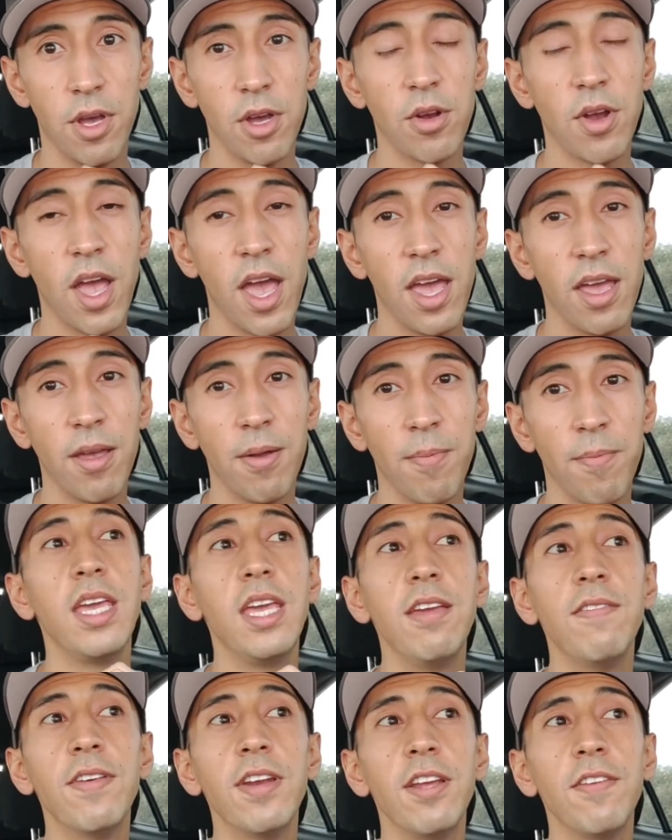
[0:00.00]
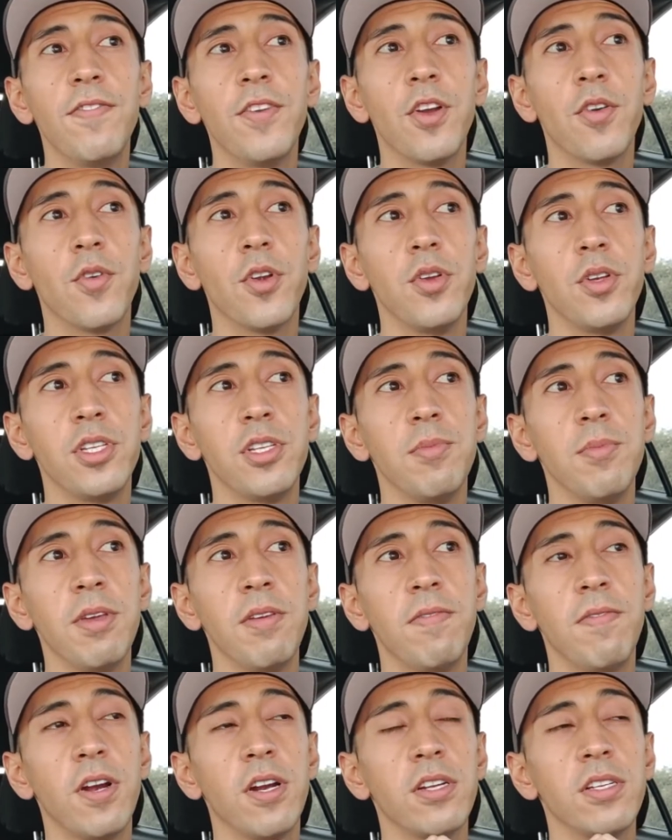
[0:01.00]
Okay? Even if you're rude to
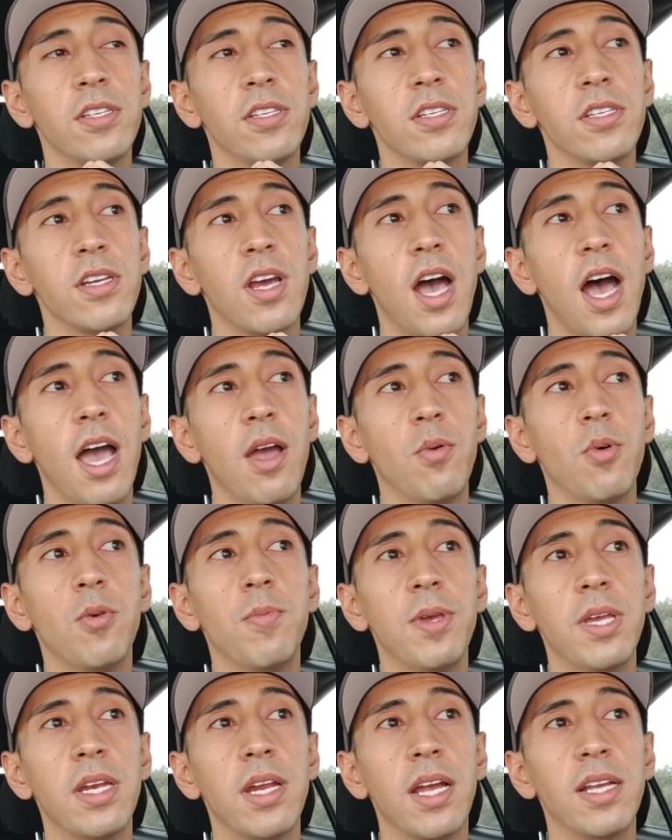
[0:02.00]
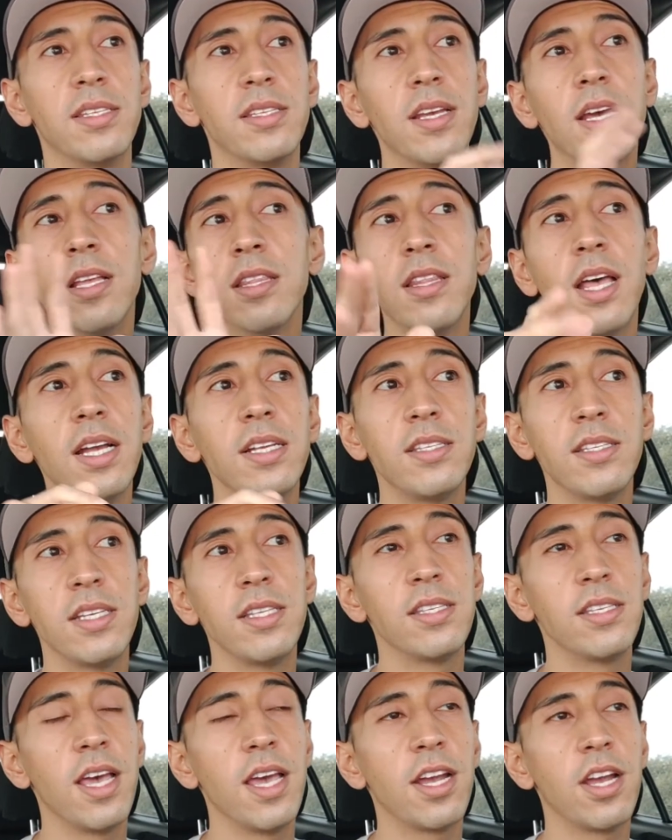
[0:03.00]
me first, I will be nice. Unless
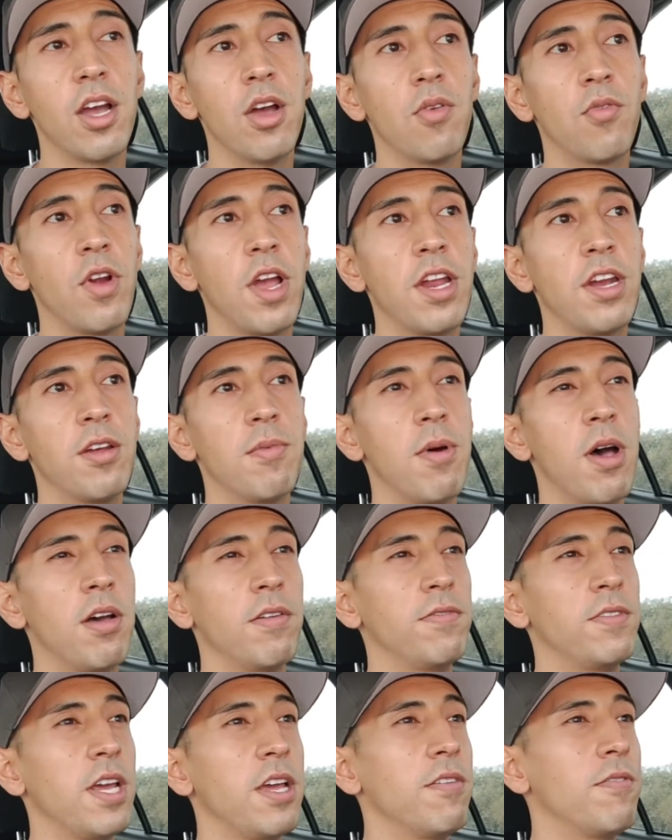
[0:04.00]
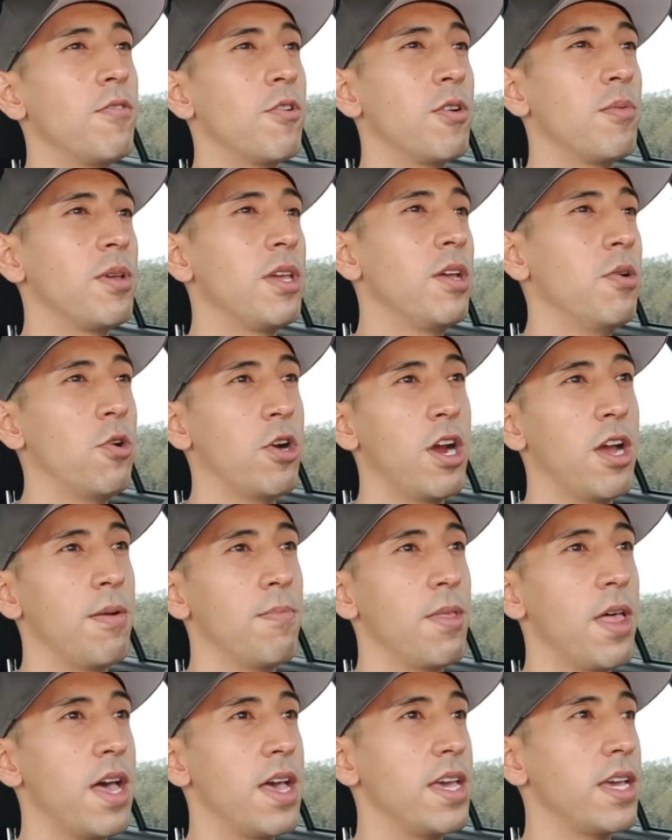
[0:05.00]
it's like a random off day for me where
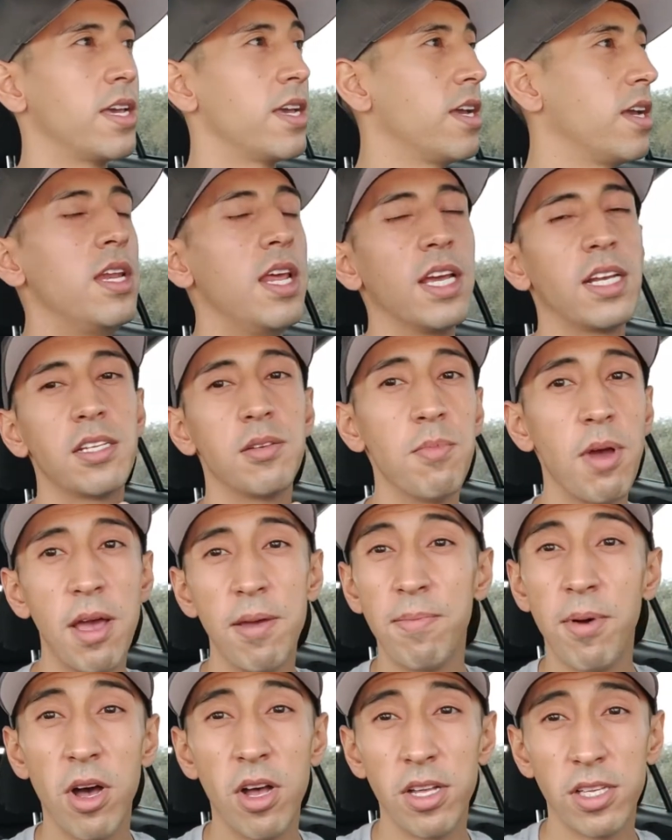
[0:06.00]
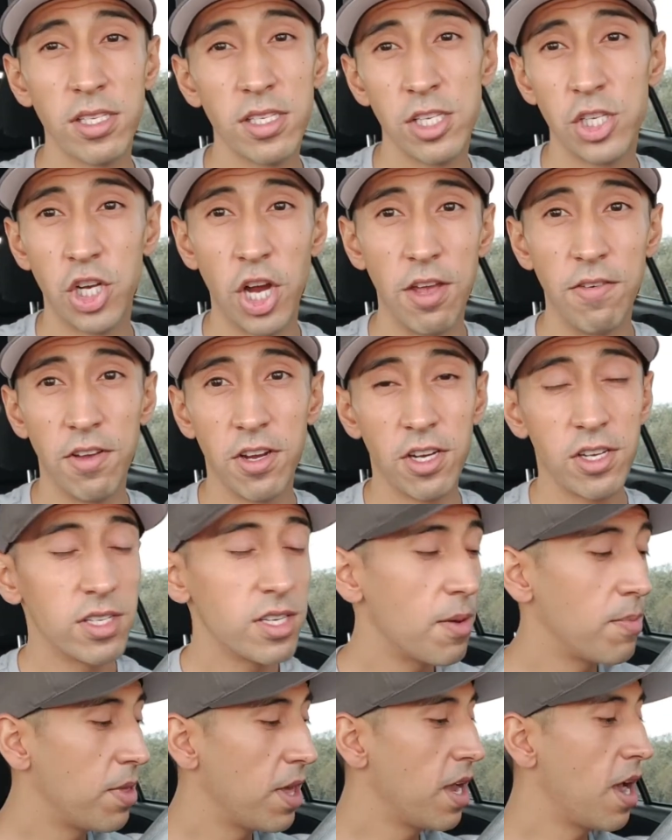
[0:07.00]
I'm like nicked my balls shaving or
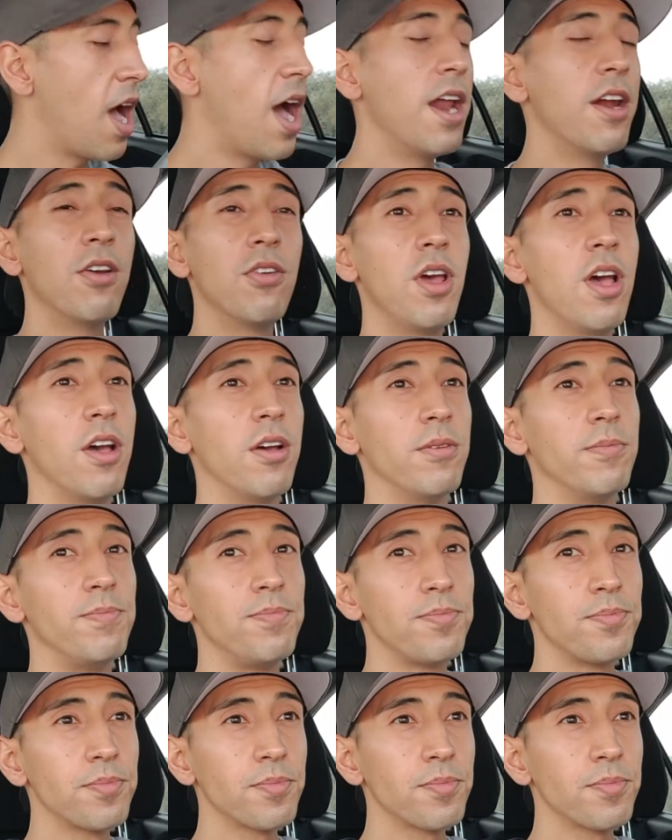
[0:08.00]
something. I don't know.